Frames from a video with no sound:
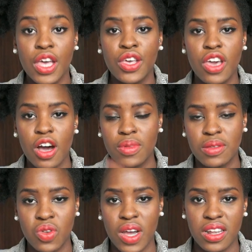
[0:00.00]
you help them
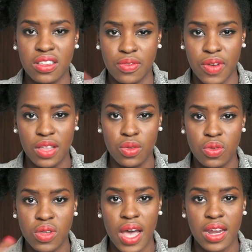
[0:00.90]
to identify
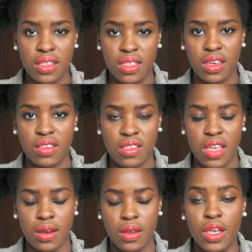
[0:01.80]
those kind of things,
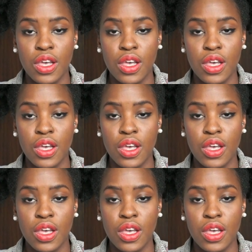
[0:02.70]
and